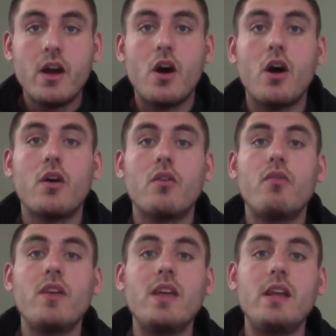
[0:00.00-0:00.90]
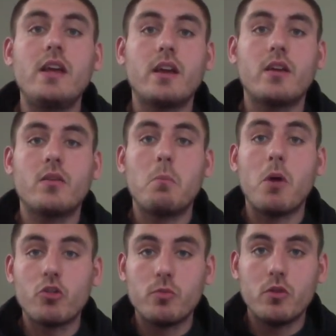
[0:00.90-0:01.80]
of eating
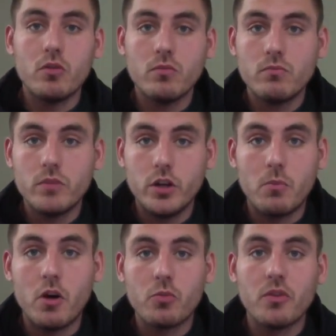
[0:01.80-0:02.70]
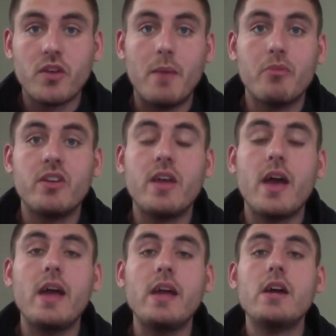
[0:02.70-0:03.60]
multiple times a
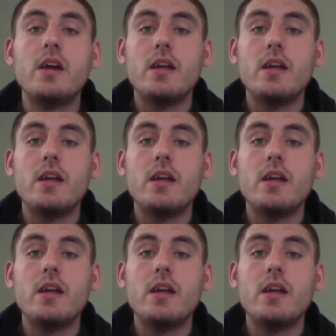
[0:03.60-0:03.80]
day,